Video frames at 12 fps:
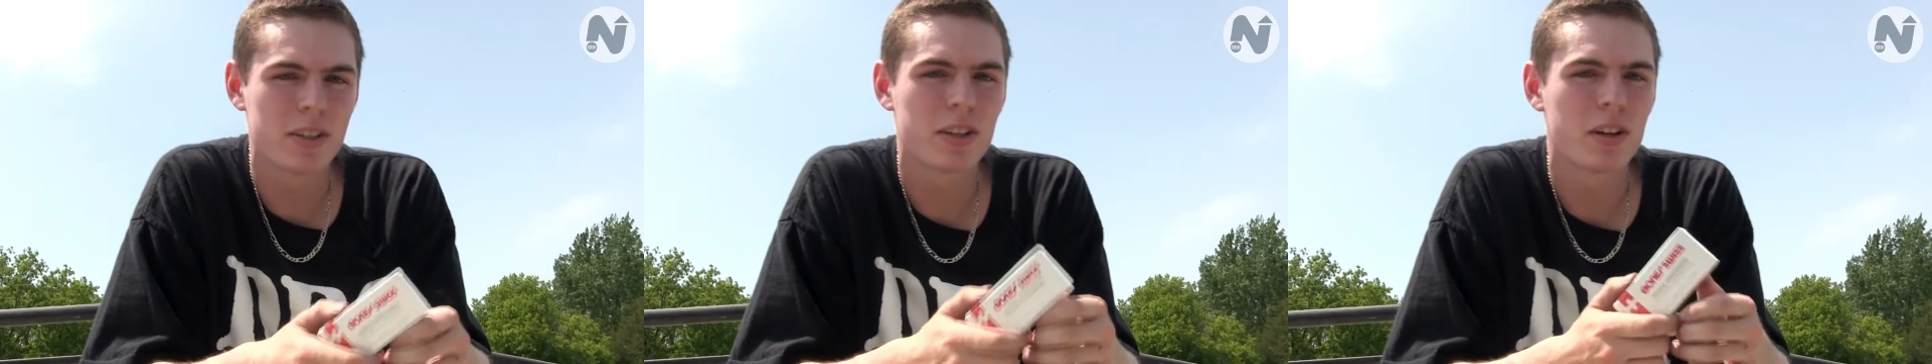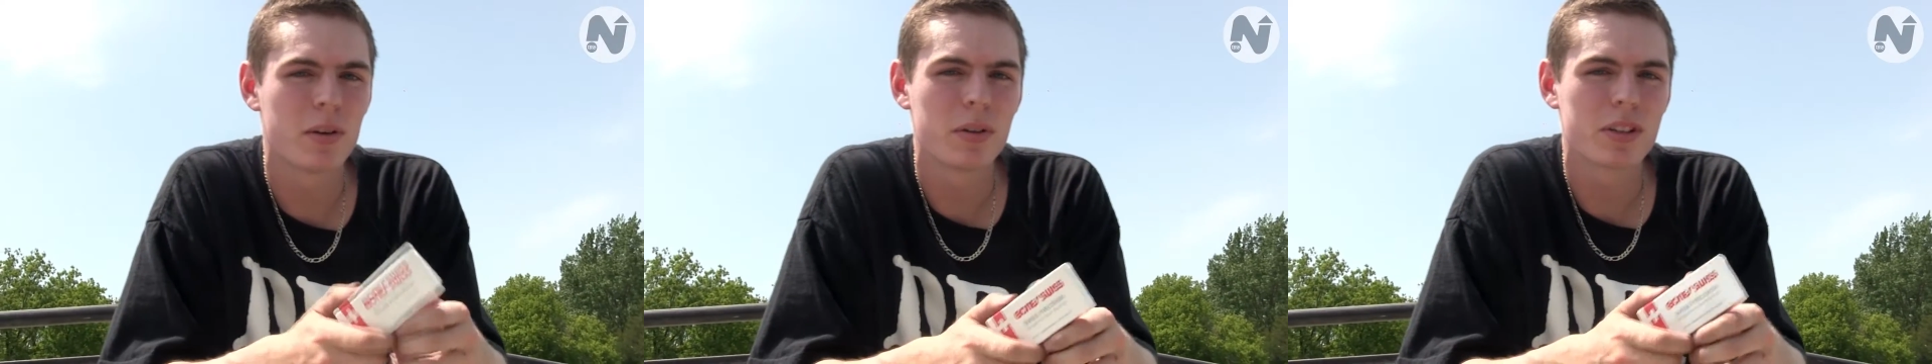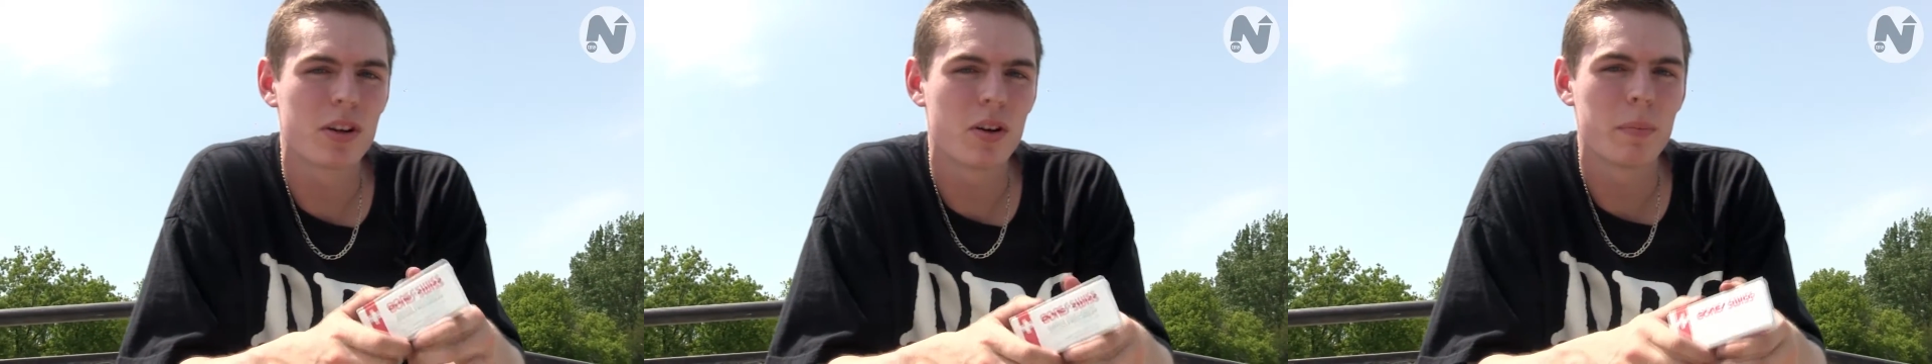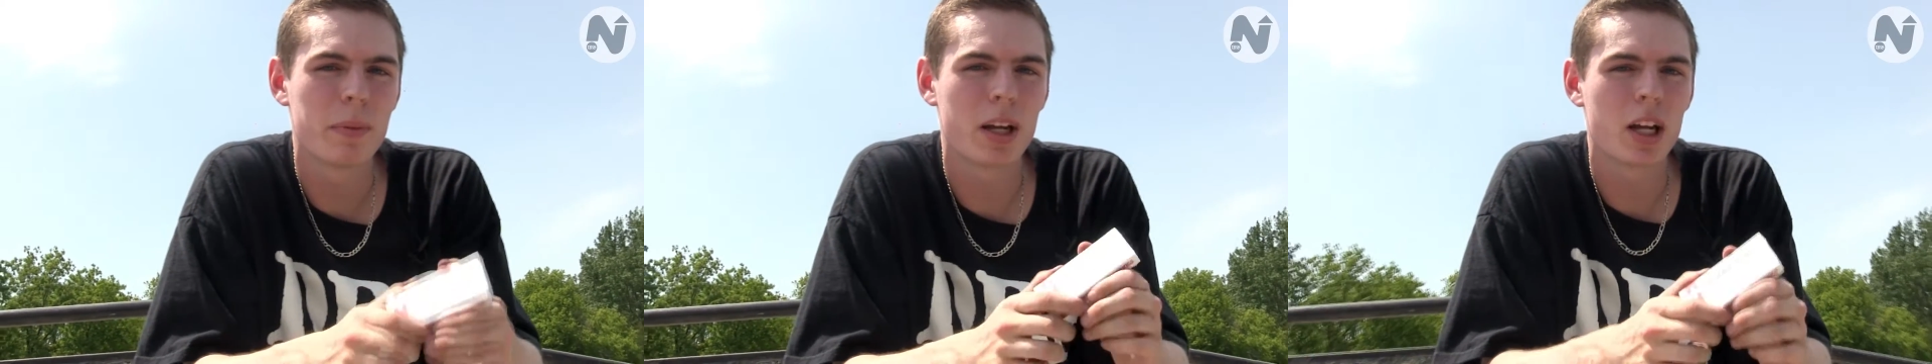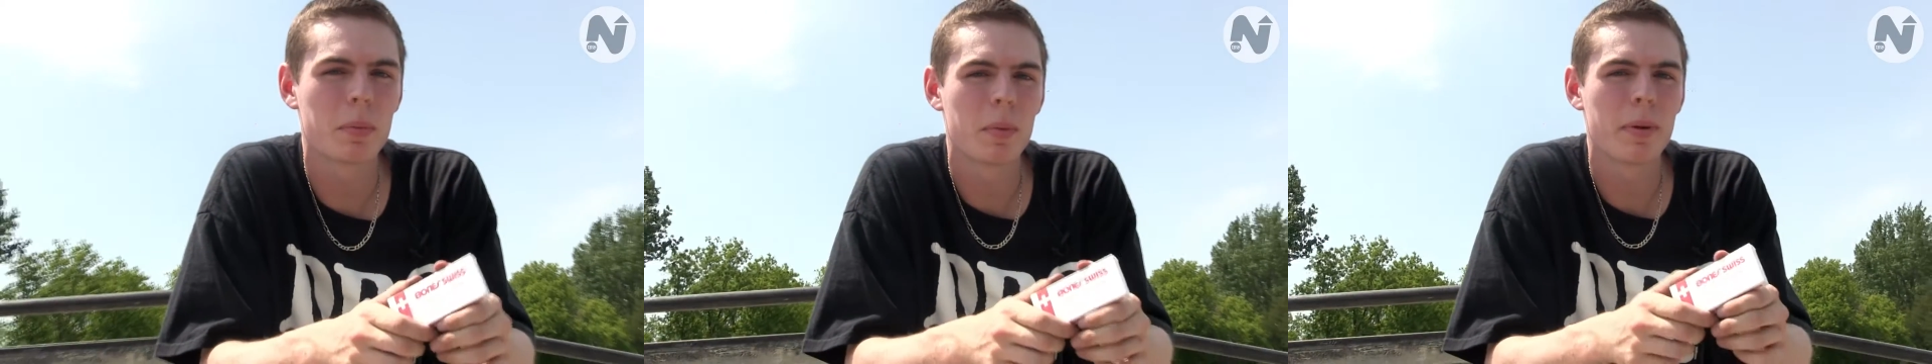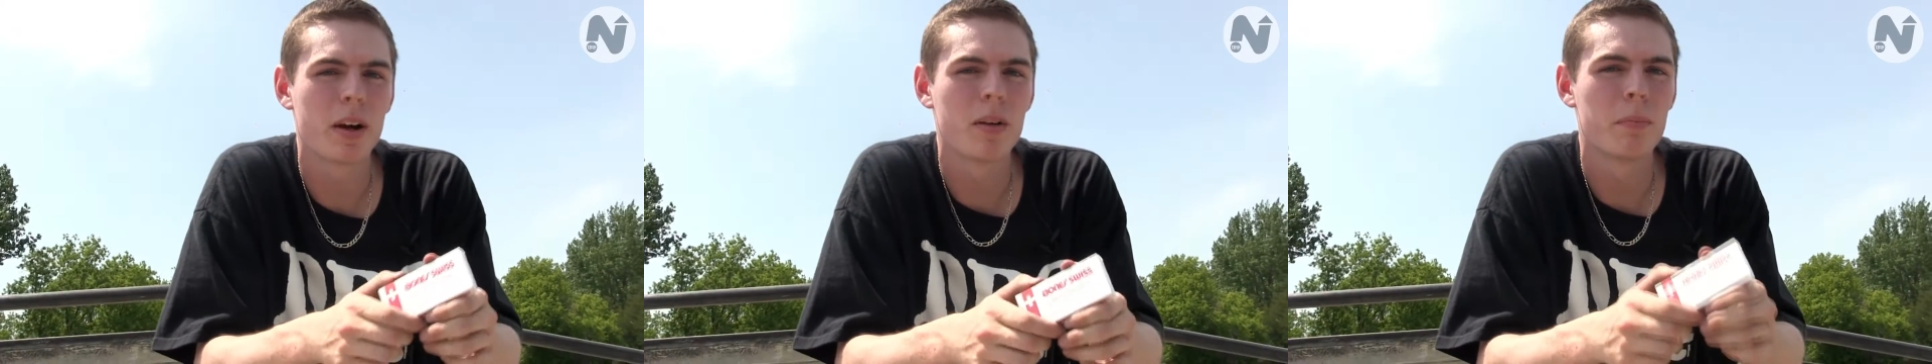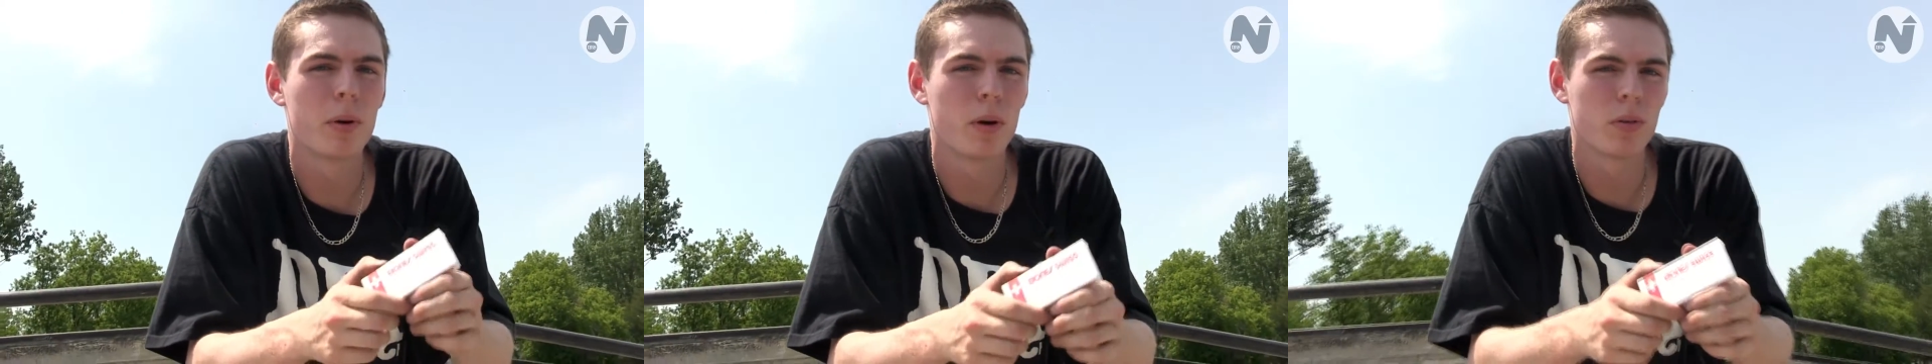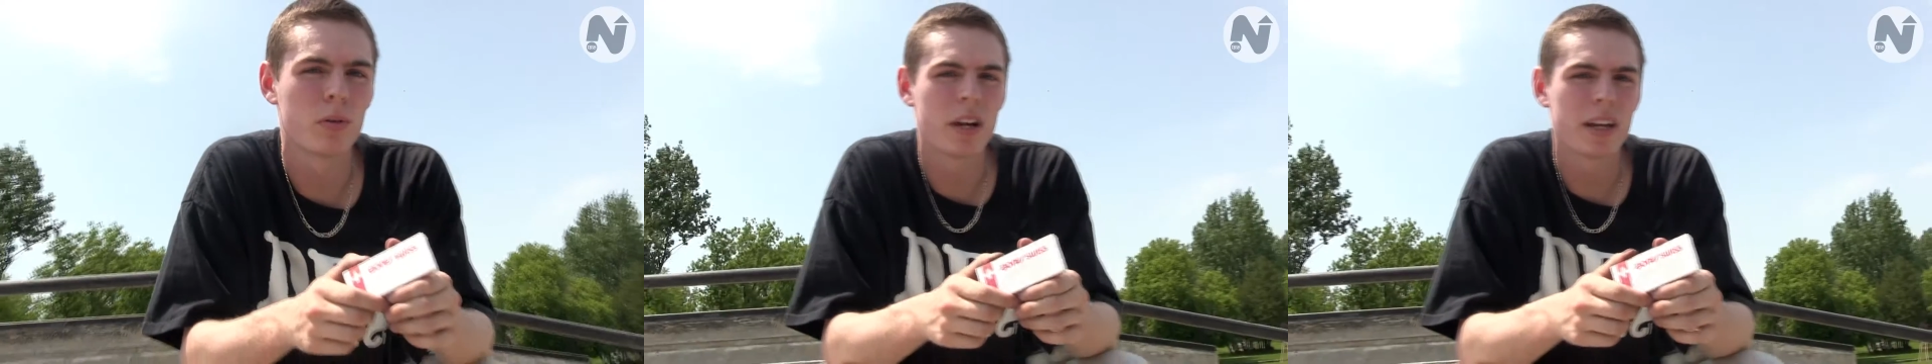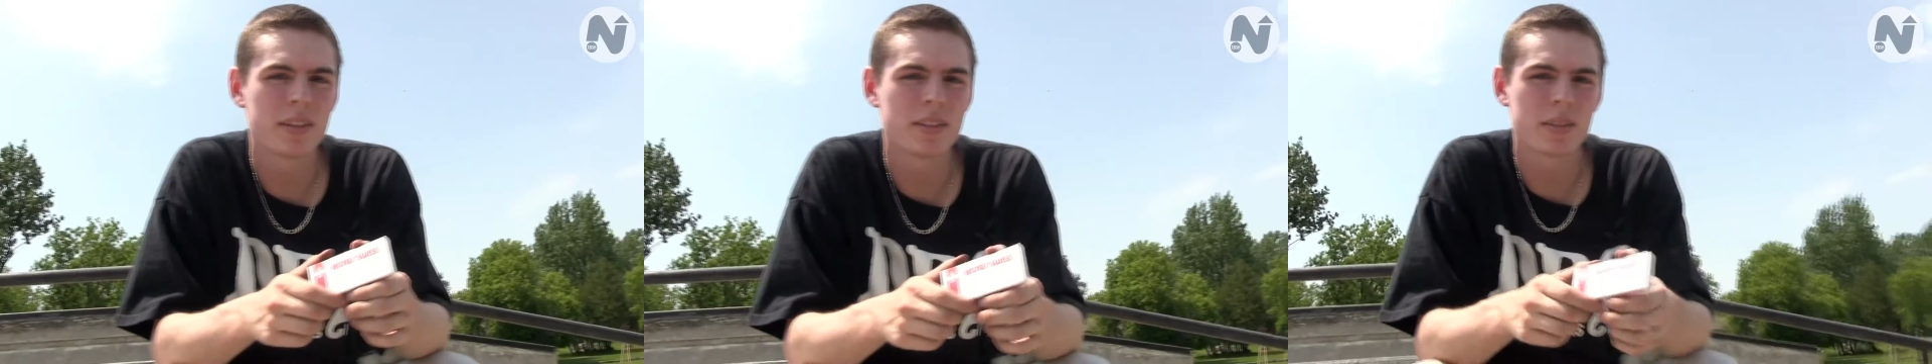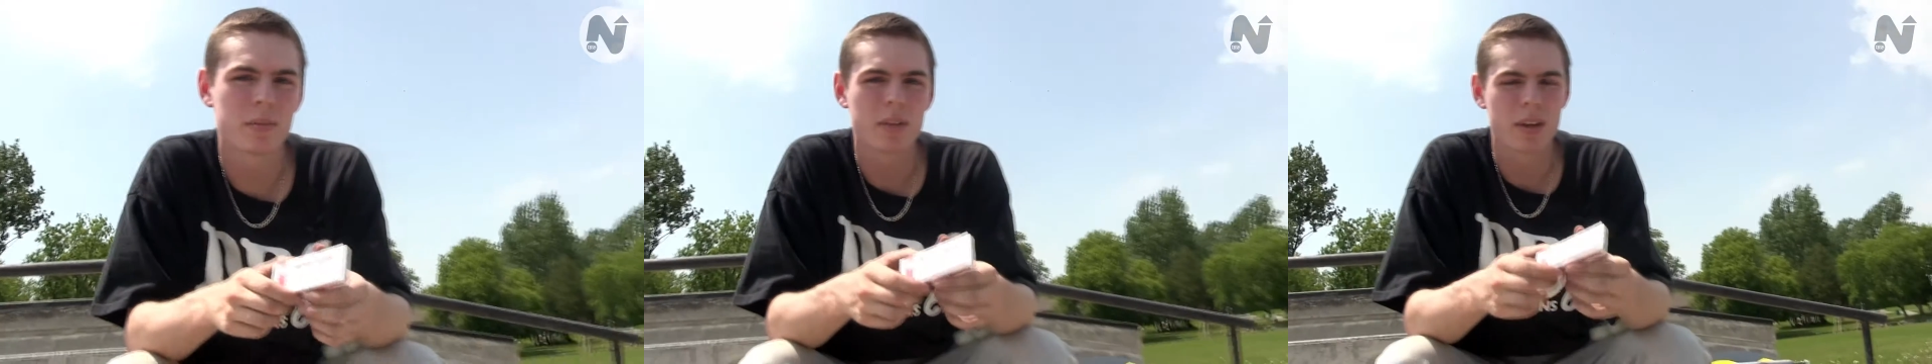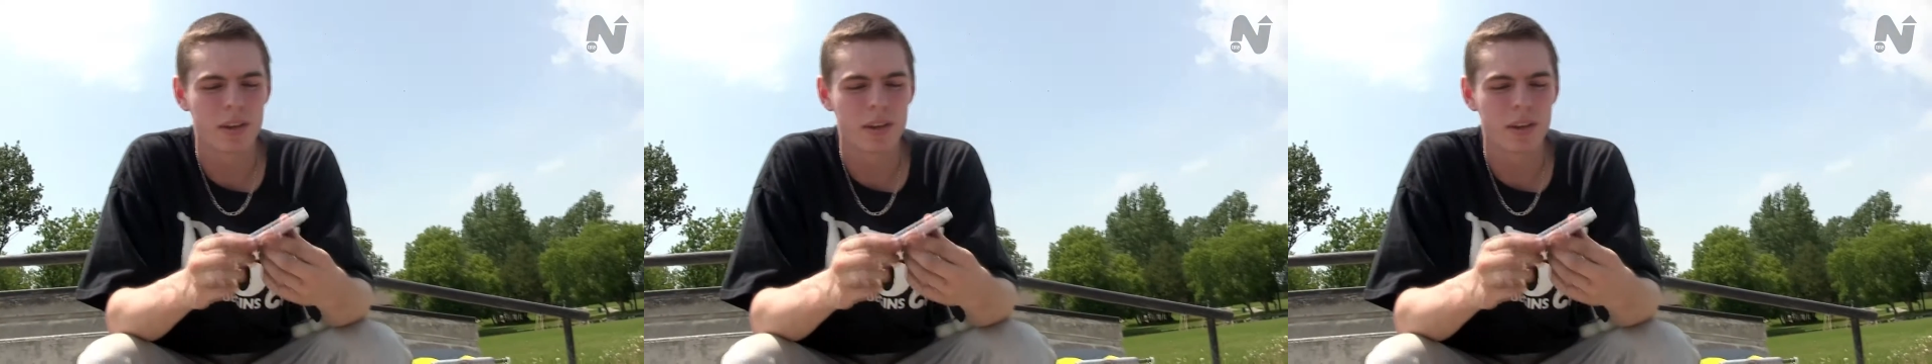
you can always go and pick up a pair of Bone Reds.